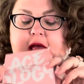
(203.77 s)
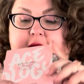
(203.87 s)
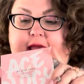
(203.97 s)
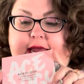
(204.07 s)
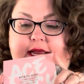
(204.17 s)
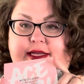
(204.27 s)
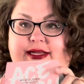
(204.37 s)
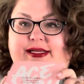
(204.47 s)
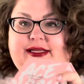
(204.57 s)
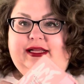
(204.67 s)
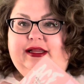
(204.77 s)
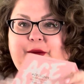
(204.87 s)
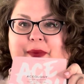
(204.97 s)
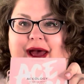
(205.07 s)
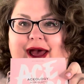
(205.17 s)
and this is the little
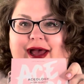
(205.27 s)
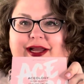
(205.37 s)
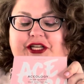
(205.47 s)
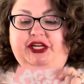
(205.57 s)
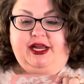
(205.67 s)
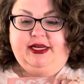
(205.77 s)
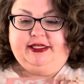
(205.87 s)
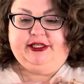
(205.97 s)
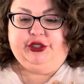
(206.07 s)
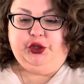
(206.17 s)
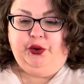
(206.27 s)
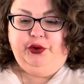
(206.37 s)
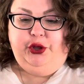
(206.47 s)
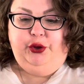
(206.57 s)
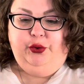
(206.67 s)
packaging. It's so
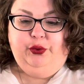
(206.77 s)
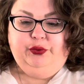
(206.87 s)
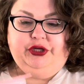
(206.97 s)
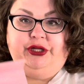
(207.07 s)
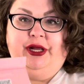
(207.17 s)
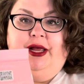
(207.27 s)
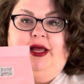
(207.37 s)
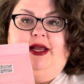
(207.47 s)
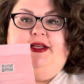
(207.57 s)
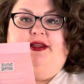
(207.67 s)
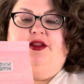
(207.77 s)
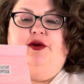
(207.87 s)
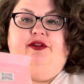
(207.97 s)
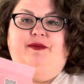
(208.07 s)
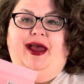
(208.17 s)
cute. It's
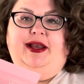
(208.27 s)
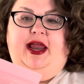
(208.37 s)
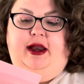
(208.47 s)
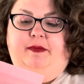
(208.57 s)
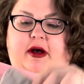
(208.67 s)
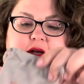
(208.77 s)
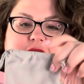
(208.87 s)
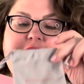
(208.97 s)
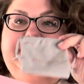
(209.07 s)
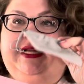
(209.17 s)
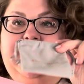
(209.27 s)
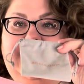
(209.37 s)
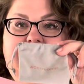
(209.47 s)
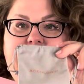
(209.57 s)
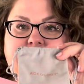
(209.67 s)
those magnetic boxes.
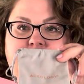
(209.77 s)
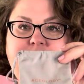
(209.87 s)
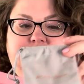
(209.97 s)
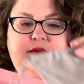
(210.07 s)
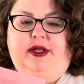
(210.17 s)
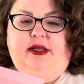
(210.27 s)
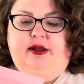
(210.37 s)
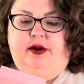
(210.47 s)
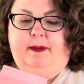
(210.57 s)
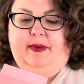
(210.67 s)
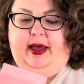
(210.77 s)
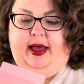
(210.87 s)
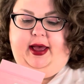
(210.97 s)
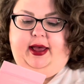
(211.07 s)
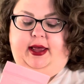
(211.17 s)
It comes with a little
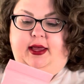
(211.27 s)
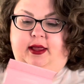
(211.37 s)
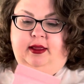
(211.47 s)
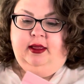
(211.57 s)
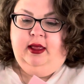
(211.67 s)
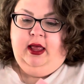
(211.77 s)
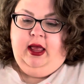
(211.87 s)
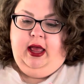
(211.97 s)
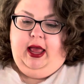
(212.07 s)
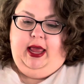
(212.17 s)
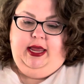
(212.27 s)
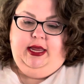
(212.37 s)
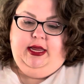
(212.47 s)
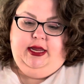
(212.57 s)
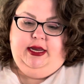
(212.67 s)
bag,
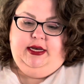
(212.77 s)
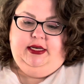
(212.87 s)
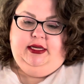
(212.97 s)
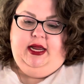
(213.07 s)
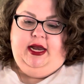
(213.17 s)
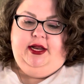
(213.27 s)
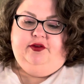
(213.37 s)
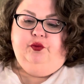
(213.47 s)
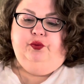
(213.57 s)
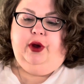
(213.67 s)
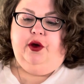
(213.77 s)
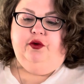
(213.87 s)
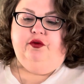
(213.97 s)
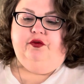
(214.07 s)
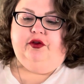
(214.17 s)
and it is a
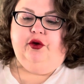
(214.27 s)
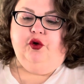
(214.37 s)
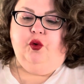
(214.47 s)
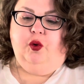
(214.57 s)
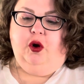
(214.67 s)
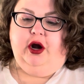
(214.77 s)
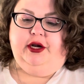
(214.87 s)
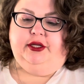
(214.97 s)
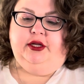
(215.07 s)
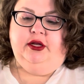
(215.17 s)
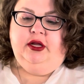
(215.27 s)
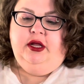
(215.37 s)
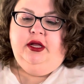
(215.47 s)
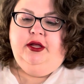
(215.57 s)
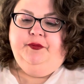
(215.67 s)
rose quartz
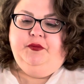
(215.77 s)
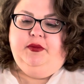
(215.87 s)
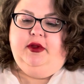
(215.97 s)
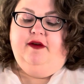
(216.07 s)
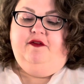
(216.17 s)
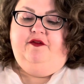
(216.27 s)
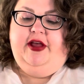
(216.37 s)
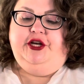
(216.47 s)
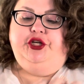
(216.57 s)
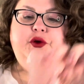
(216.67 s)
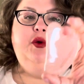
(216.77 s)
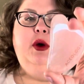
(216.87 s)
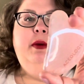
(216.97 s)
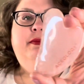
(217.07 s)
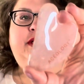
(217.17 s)
facial
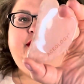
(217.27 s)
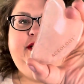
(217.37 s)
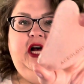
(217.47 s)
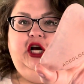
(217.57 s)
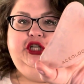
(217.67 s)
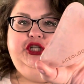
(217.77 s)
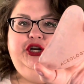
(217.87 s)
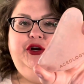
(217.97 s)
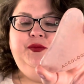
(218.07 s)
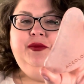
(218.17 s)
massager.